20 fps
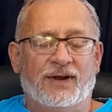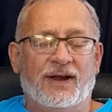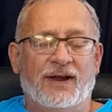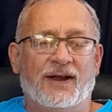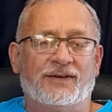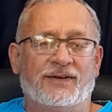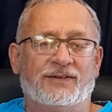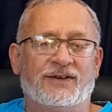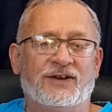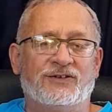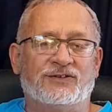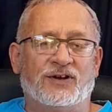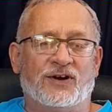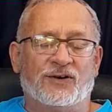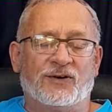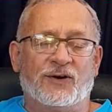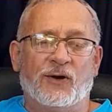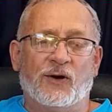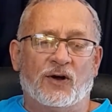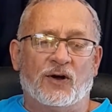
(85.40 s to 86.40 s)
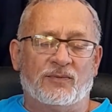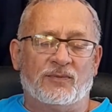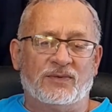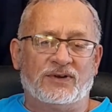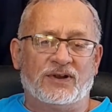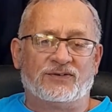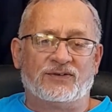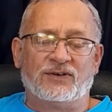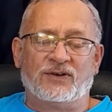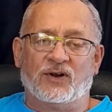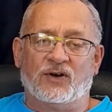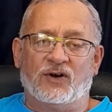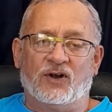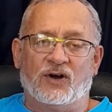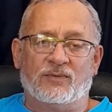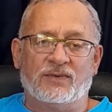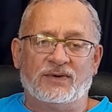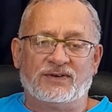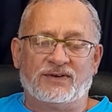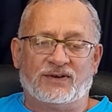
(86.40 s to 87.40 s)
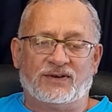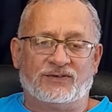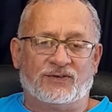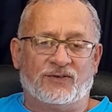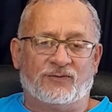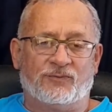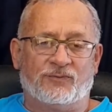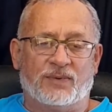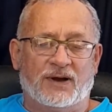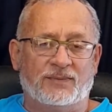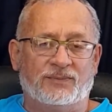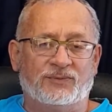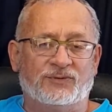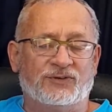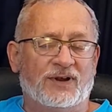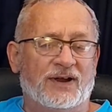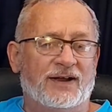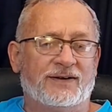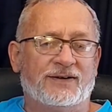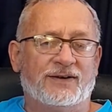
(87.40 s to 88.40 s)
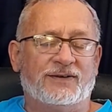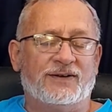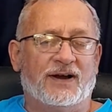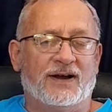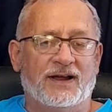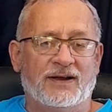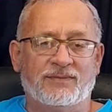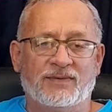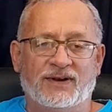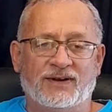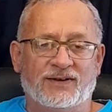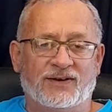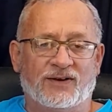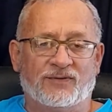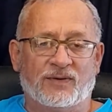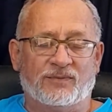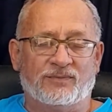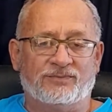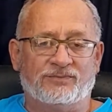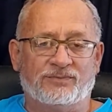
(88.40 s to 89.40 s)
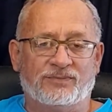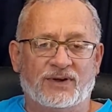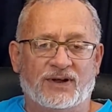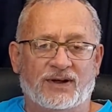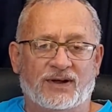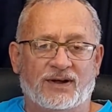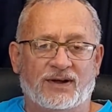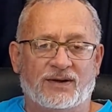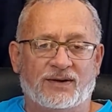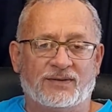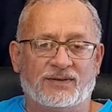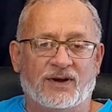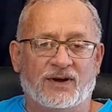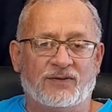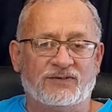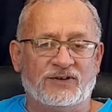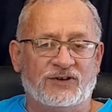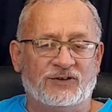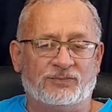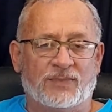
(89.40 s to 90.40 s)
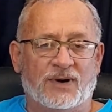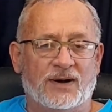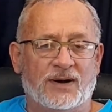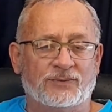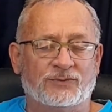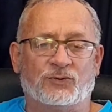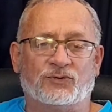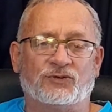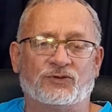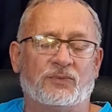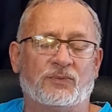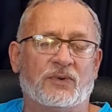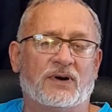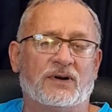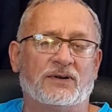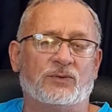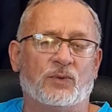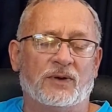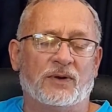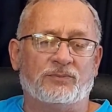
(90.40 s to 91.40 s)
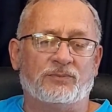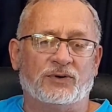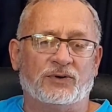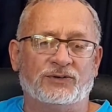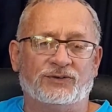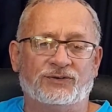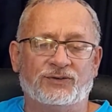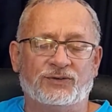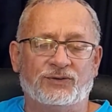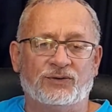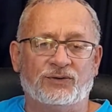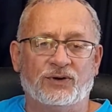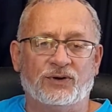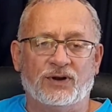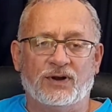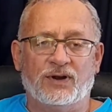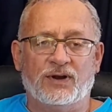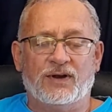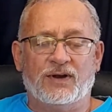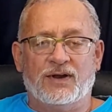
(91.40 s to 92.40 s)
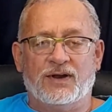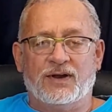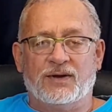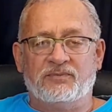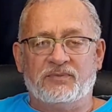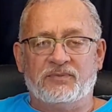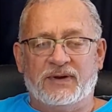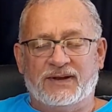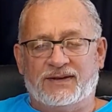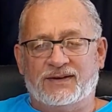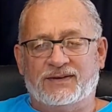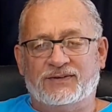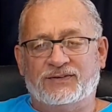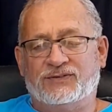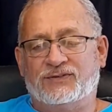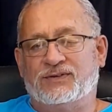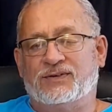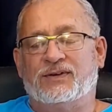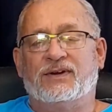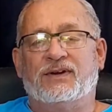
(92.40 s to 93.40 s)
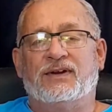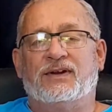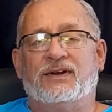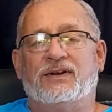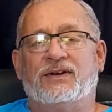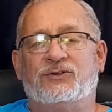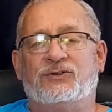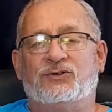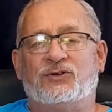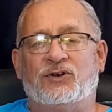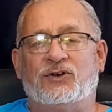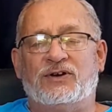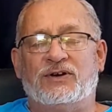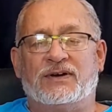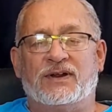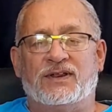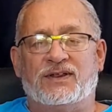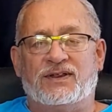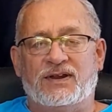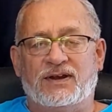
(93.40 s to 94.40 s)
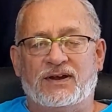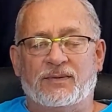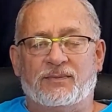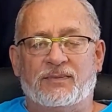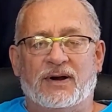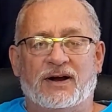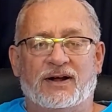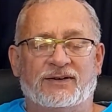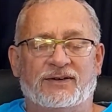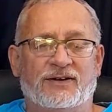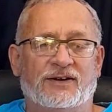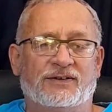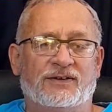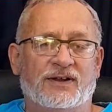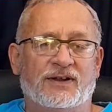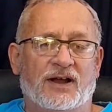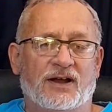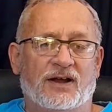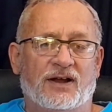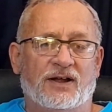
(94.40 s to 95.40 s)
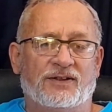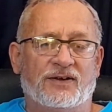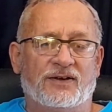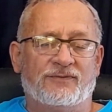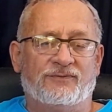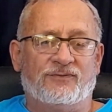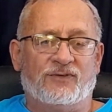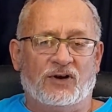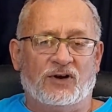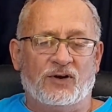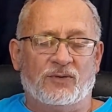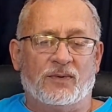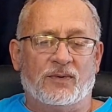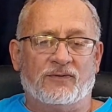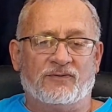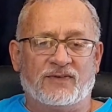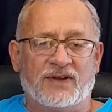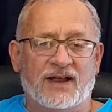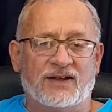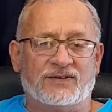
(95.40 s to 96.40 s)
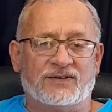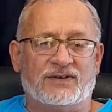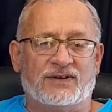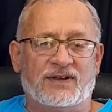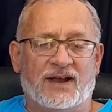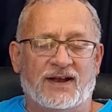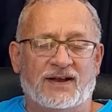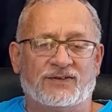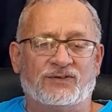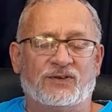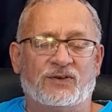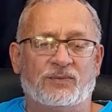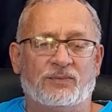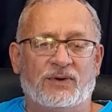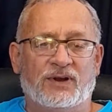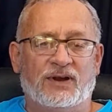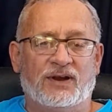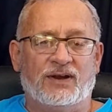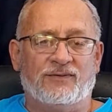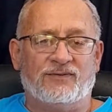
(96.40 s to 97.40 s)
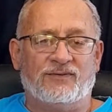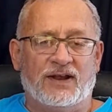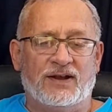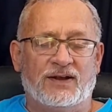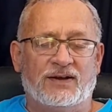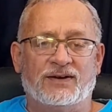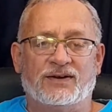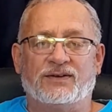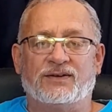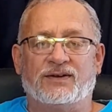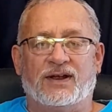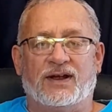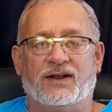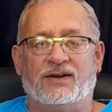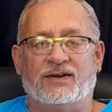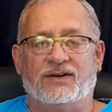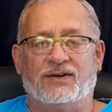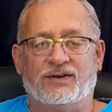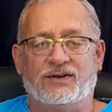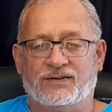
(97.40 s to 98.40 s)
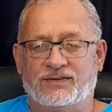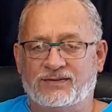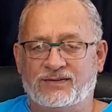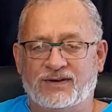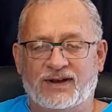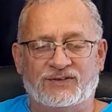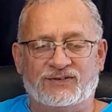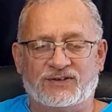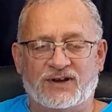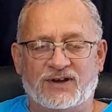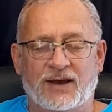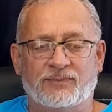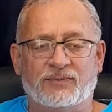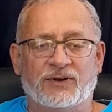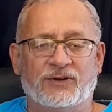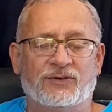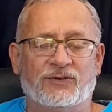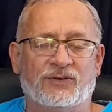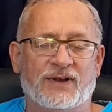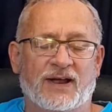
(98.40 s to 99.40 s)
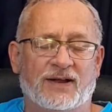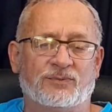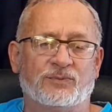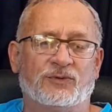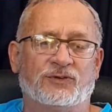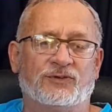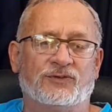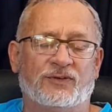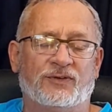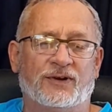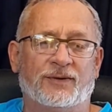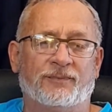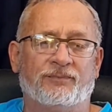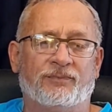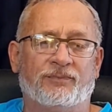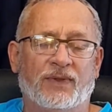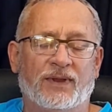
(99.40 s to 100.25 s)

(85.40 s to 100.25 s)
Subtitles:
And these are kilometers and kilometers of pipes, and the diameter of these pipes was about 1.2 meters. So you can think about the volume of gas that has to be vented and escape into the atmosphere.